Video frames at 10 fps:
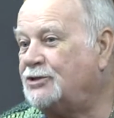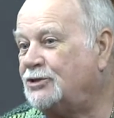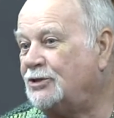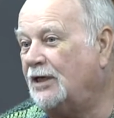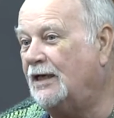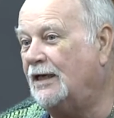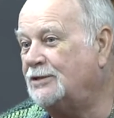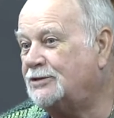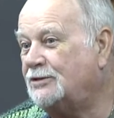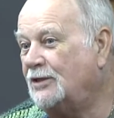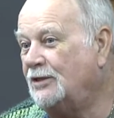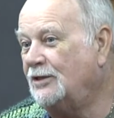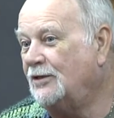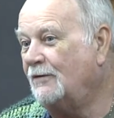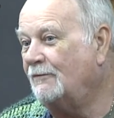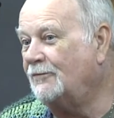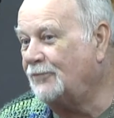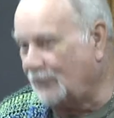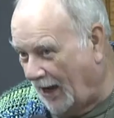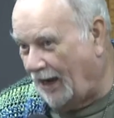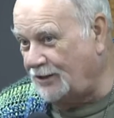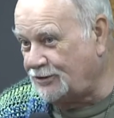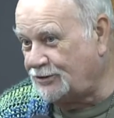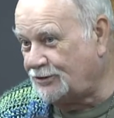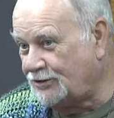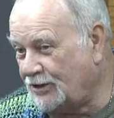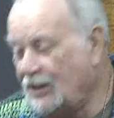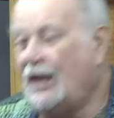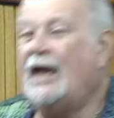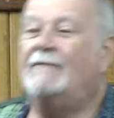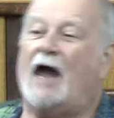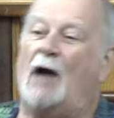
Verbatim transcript: That's why that which is born of the flesh is